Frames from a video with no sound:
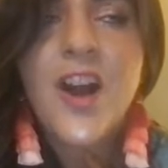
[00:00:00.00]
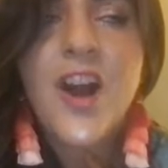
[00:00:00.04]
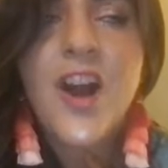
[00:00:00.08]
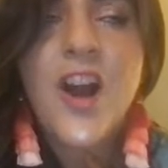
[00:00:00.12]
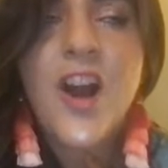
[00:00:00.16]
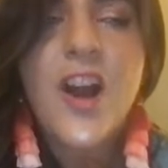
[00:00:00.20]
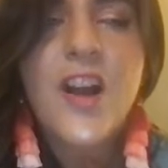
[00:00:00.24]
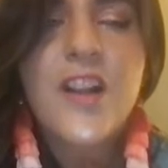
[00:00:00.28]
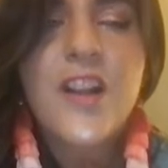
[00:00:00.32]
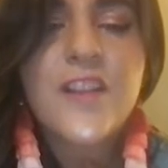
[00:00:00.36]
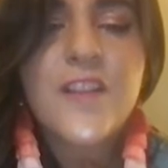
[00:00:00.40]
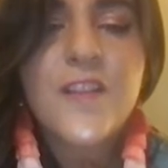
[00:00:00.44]

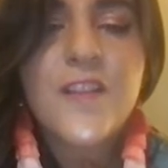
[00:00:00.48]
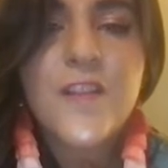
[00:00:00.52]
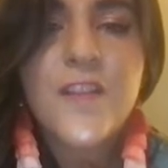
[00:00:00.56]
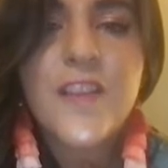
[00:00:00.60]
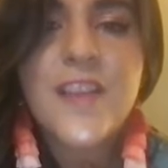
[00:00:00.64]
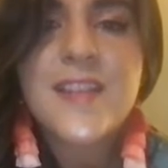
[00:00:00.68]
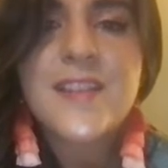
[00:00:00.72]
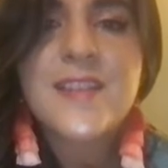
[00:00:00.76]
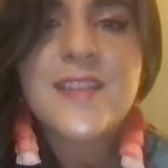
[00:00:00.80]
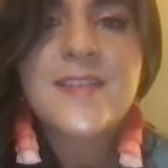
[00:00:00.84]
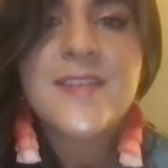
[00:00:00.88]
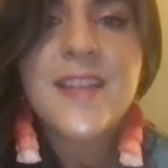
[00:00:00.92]
All of
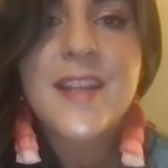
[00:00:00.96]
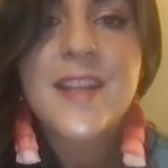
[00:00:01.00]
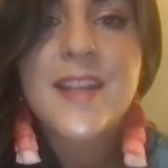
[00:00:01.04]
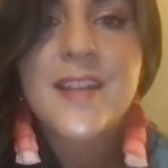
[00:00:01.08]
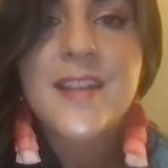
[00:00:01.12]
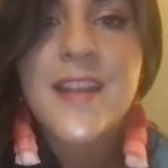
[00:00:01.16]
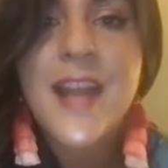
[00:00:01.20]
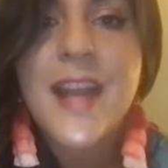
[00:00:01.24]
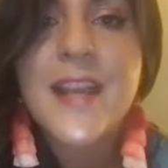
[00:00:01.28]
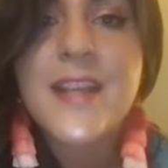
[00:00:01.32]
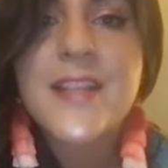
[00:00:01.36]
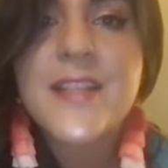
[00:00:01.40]
this the
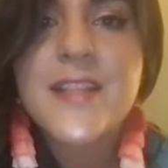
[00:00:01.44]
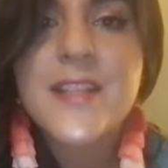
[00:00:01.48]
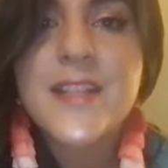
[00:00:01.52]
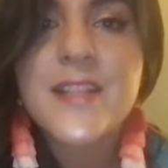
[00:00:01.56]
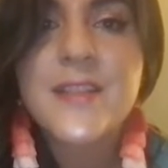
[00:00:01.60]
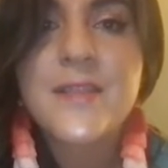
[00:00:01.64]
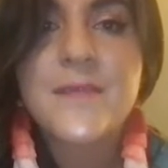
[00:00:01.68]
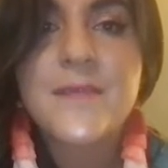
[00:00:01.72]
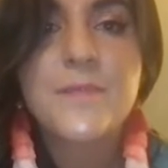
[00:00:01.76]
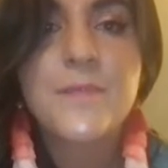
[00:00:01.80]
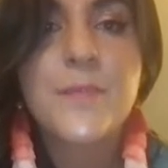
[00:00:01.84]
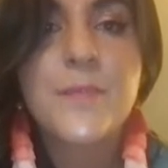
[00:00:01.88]

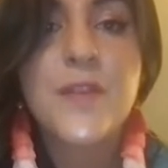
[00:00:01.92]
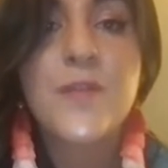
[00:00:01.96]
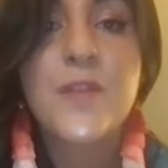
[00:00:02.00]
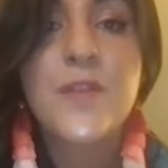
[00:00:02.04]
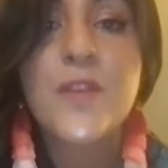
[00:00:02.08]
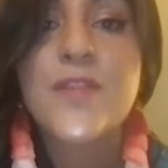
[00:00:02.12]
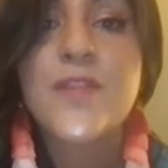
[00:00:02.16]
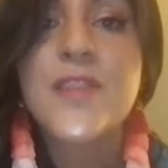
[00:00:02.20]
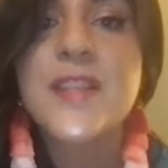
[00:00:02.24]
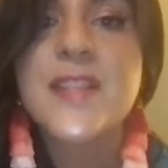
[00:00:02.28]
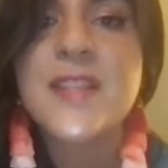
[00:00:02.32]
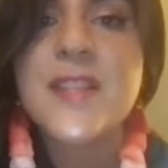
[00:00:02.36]
night
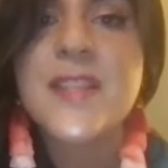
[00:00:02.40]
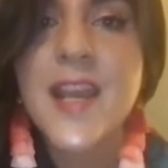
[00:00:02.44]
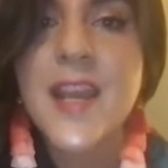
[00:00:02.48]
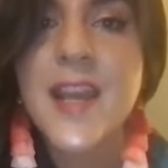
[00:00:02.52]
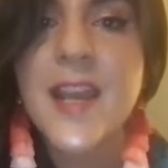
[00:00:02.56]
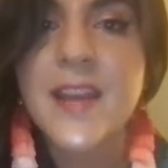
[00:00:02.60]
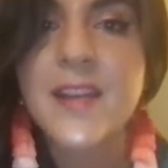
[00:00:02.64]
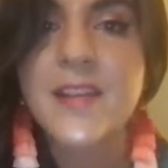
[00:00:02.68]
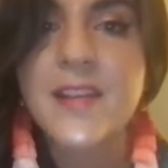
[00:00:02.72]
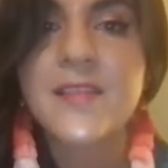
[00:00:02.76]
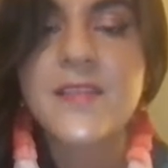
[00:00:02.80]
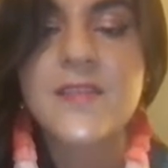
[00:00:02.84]
before the
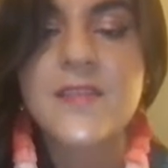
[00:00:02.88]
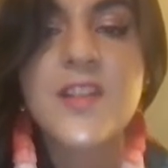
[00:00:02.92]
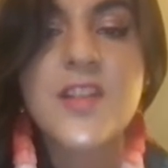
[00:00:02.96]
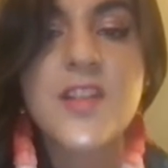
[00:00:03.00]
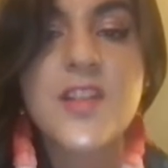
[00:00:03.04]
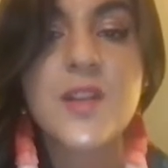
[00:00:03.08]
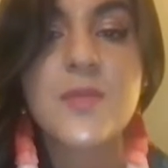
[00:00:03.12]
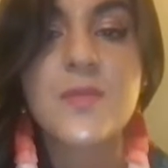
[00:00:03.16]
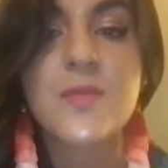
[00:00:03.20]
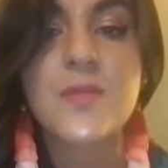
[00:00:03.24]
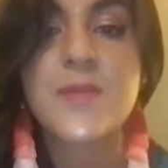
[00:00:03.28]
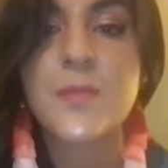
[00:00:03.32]
day that
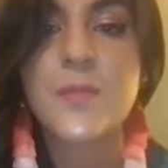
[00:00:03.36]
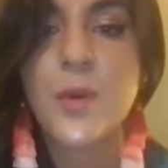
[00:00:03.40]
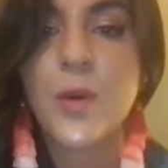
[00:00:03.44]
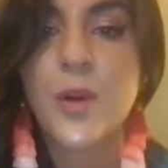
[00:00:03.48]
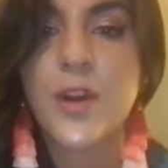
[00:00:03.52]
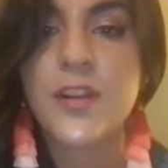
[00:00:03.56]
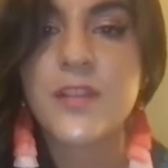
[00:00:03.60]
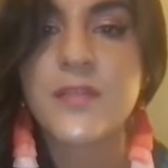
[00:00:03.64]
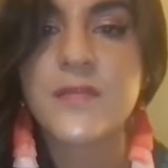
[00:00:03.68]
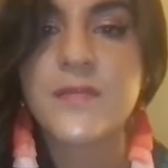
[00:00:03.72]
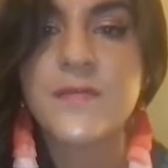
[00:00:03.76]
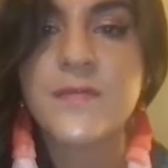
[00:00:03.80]
she was
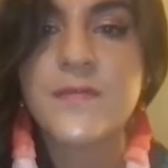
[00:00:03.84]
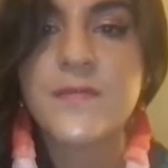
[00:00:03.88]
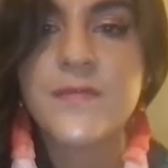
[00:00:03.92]
born.